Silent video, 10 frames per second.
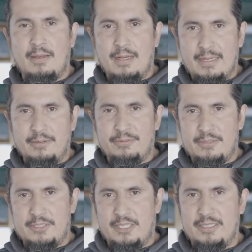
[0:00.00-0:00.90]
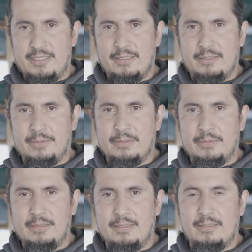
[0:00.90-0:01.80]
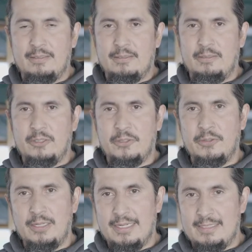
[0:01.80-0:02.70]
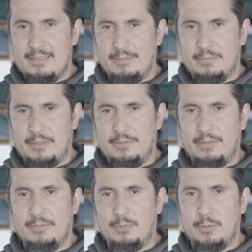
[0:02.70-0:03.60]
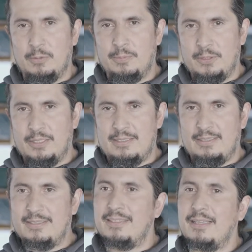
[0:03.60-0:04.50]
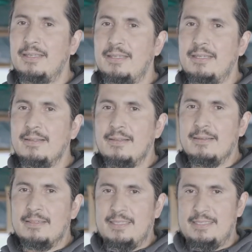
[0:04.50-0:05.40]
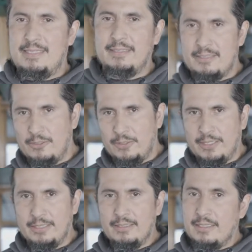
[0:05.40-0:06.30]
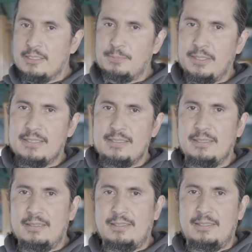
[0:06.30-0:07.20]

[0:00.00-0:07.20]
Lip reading: life is changing around not only Iceland but around the world. But as I said, like Iceland is located in this place that